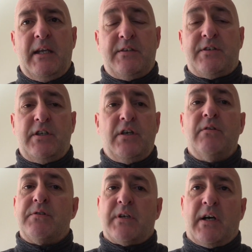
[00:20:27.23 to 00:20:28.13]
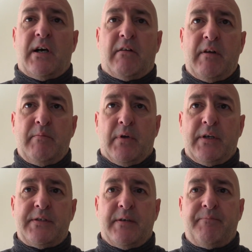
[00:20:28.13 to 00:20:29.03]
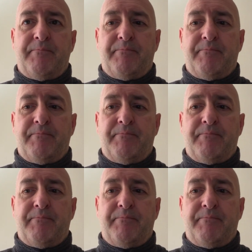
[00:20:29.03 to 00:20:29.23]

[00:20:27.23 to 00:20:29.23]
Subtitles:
is to use a heart rate monitor.